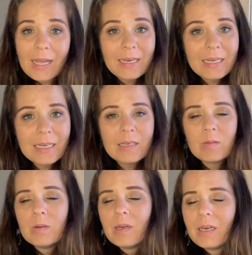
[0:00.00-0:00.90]
need
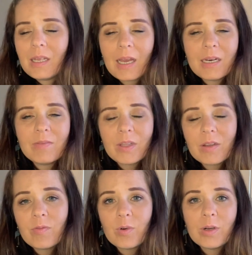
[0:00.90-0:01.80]
or any kind of thing
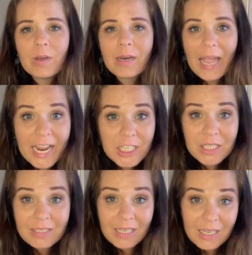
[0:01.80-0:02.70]
for an
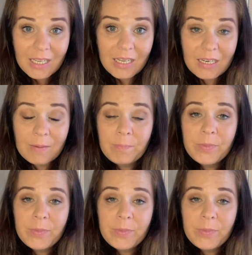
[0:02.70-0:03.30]
agent here in